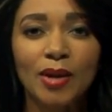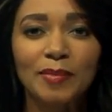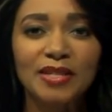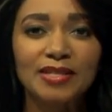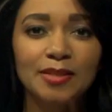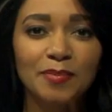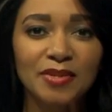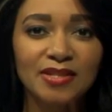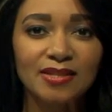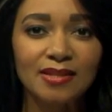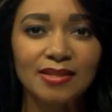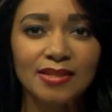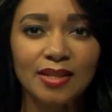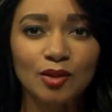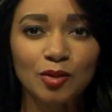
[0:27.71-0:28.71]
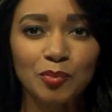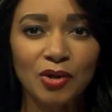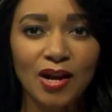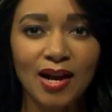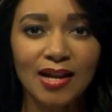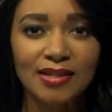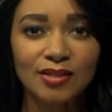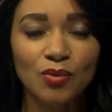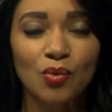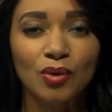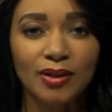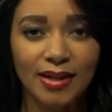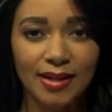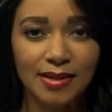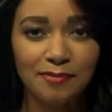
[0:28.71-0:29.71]
Women's Business Enterprise,
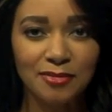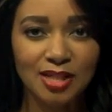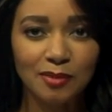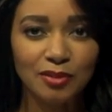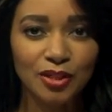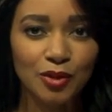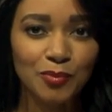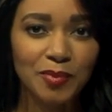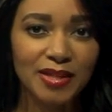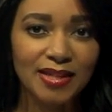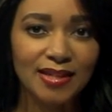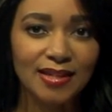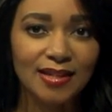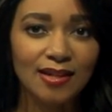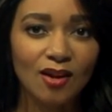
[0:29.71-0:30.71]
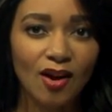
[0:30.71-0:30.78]
or MWBE,